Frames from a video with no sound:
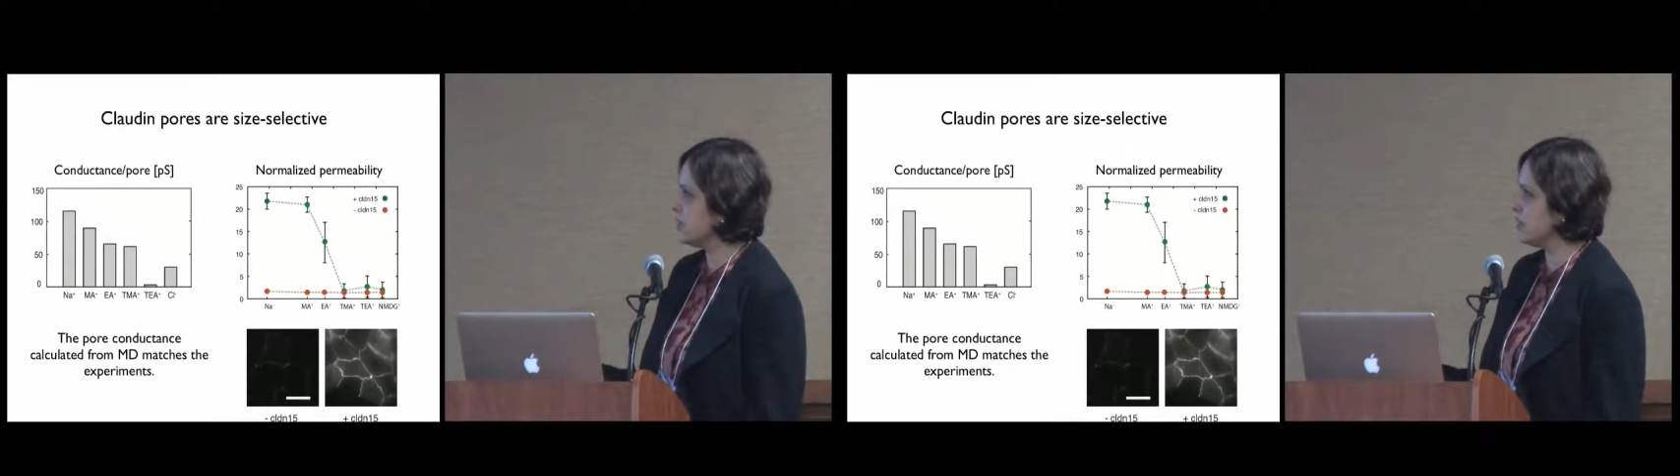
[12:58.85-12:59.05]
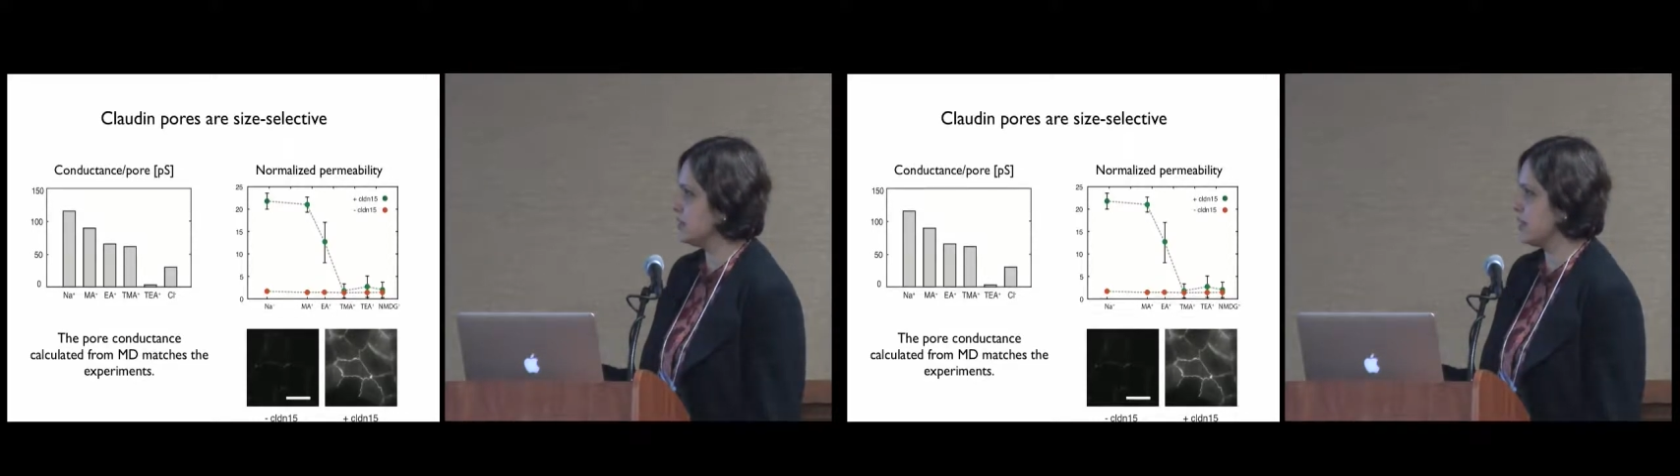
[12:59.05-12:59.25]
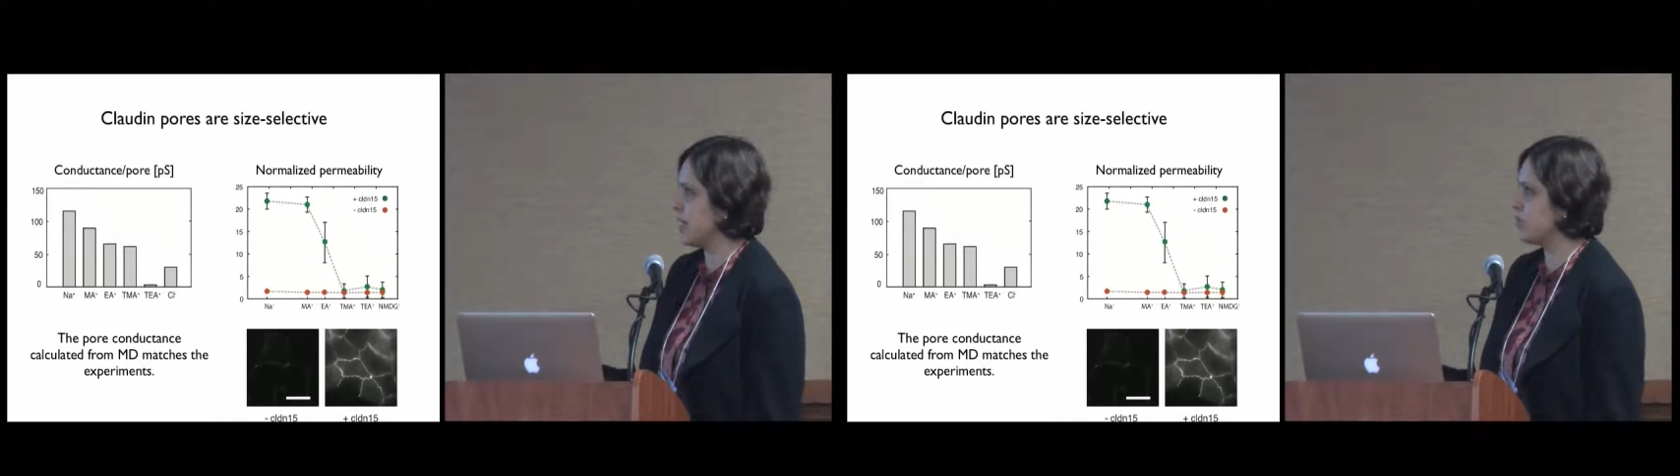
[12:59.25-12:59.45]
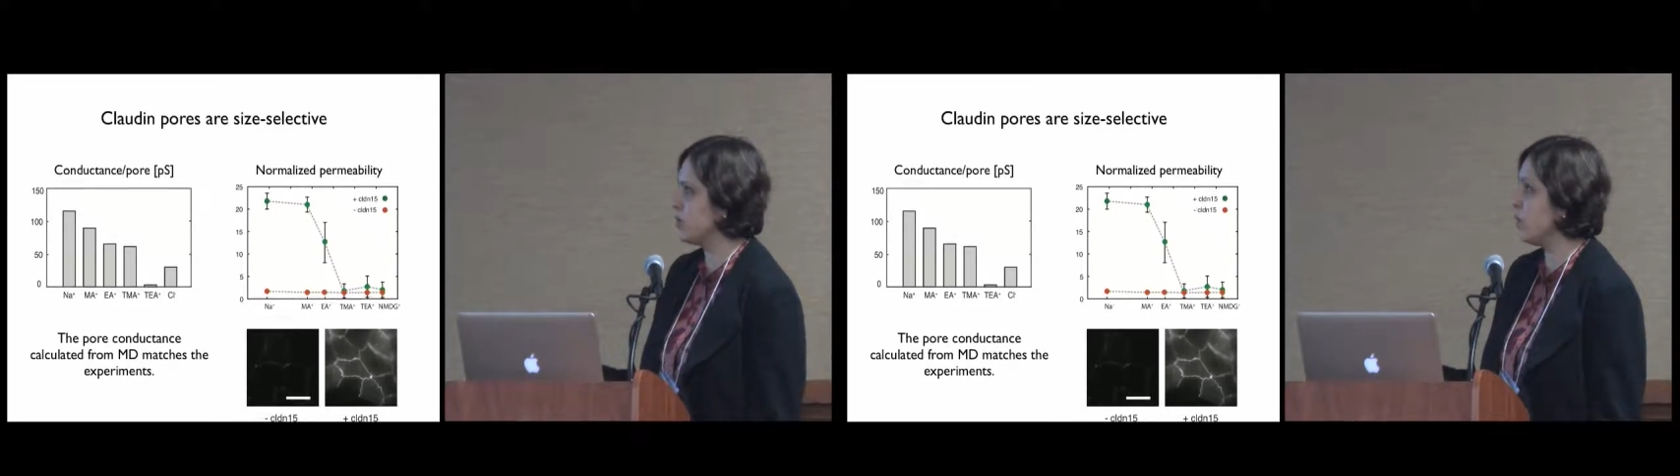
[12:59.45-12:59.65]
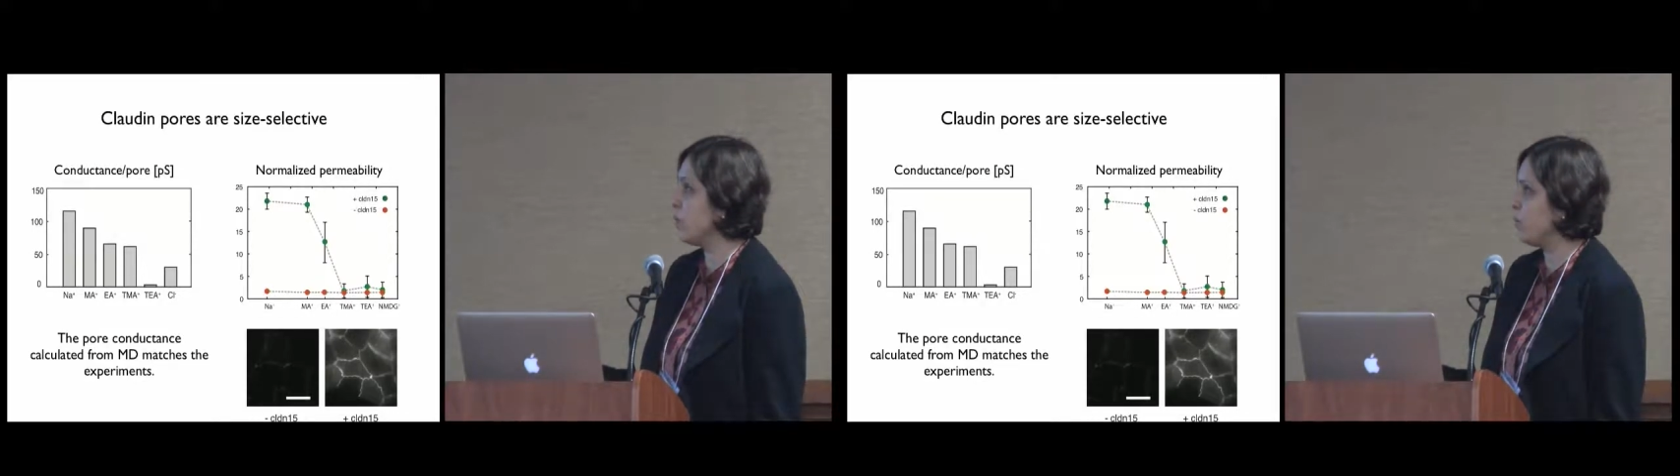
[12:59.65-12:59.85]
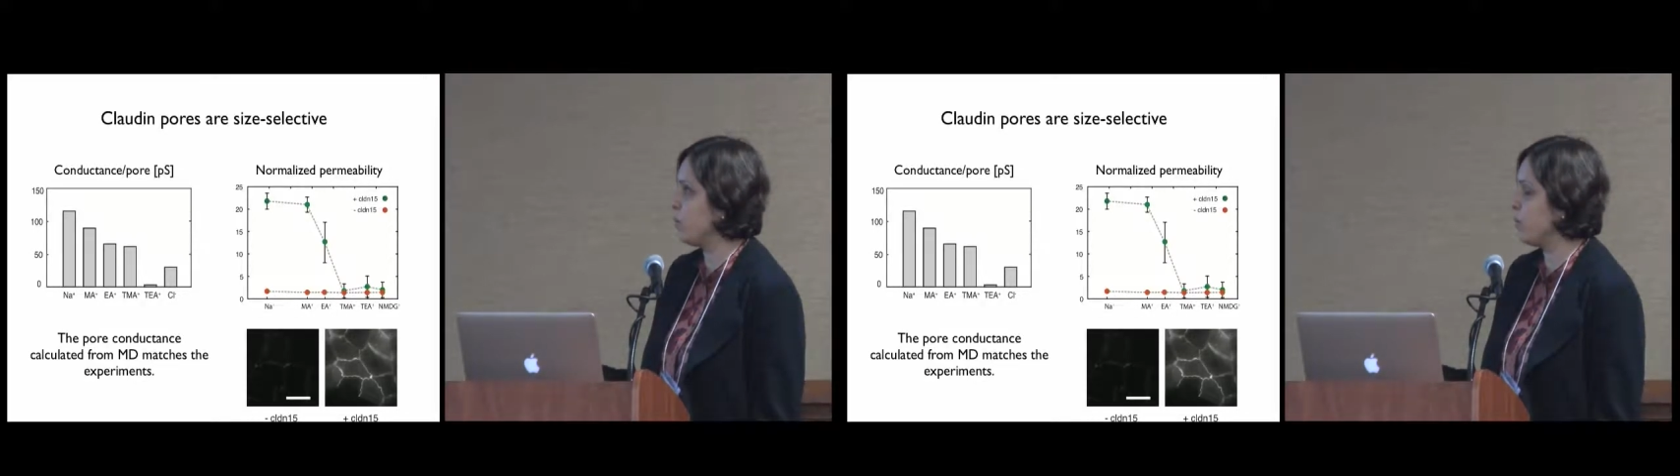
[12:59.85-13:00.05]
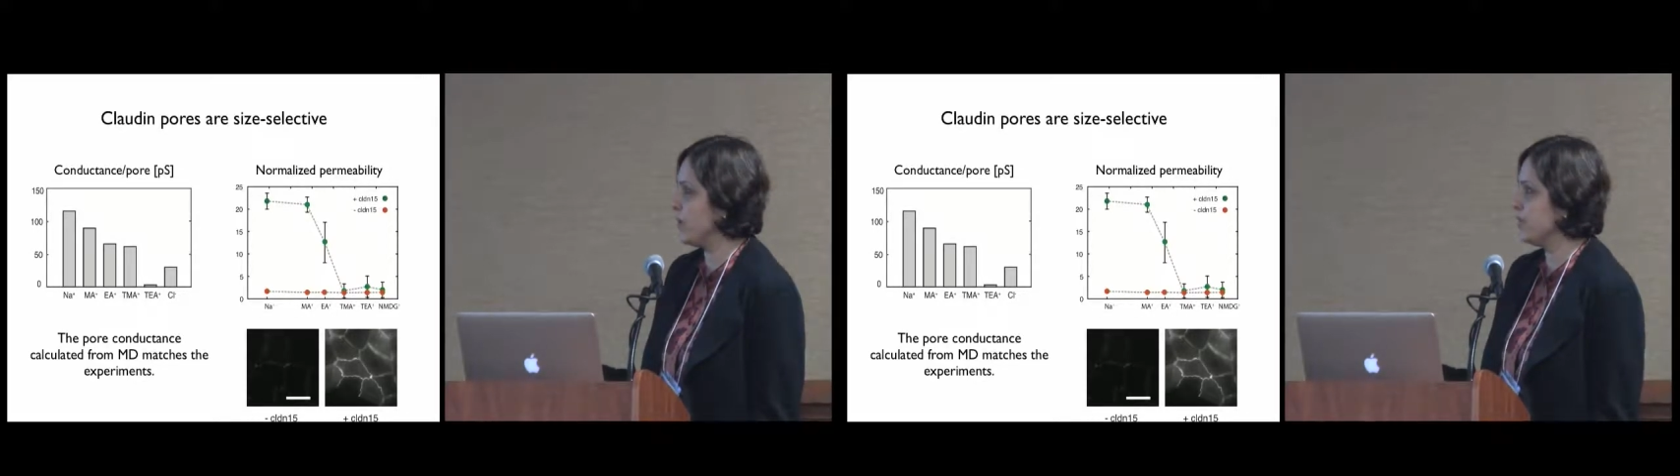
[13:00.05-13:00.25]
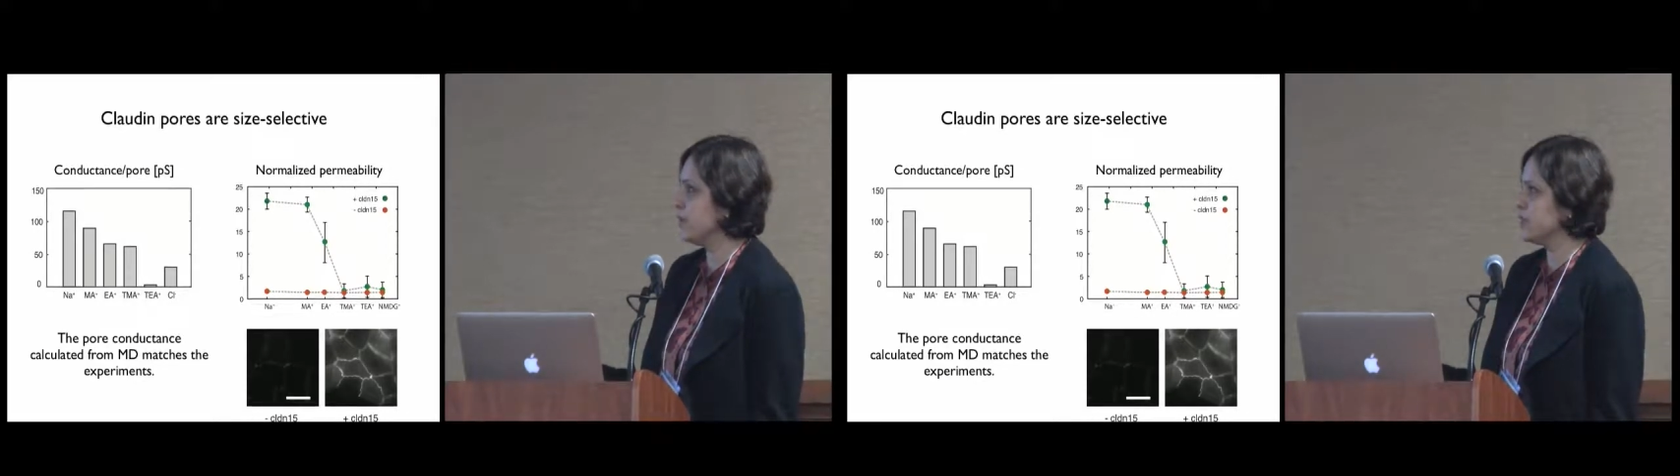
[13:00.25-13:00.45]
There is actually
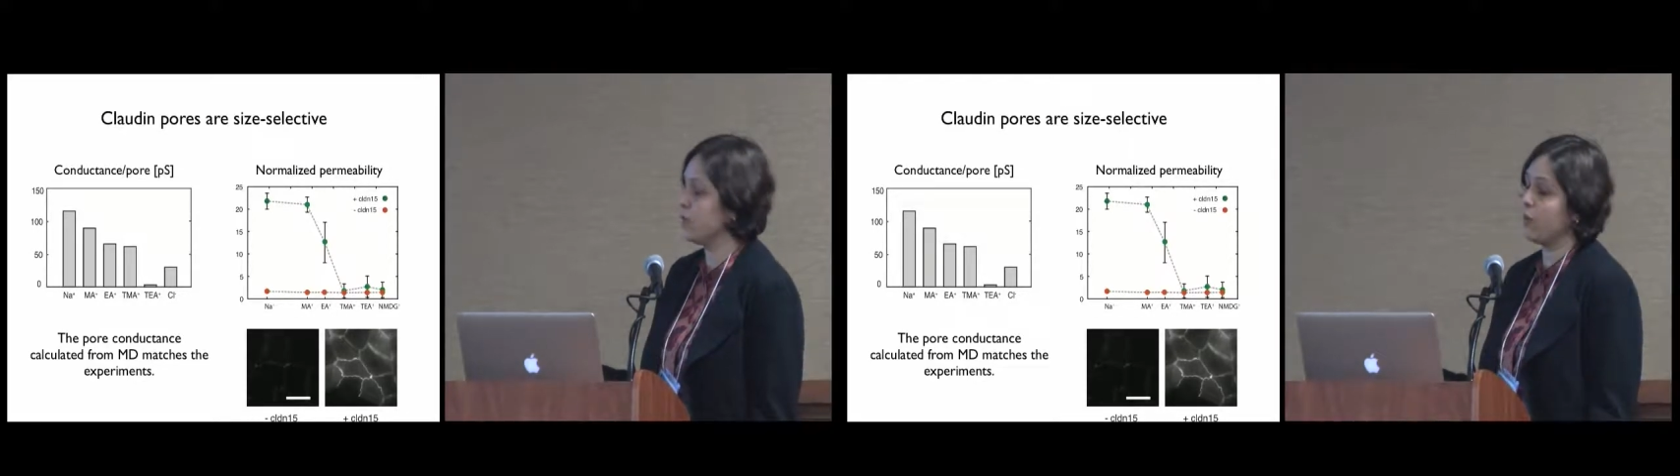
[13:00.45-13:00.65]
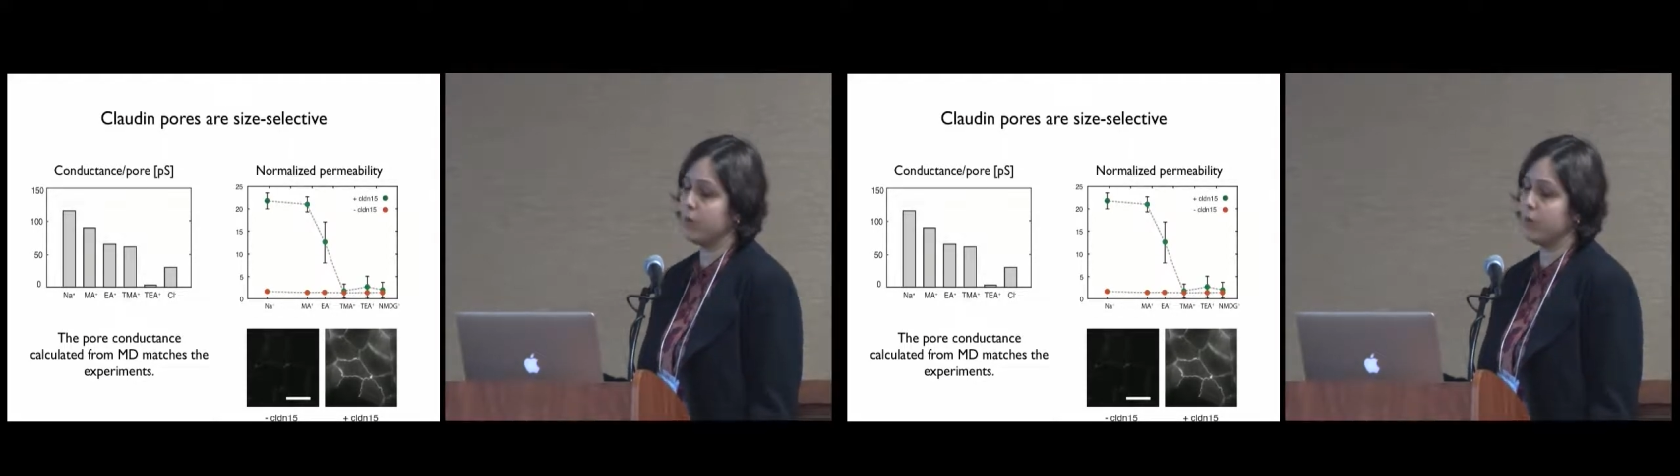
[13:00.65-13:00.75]
a difference of 1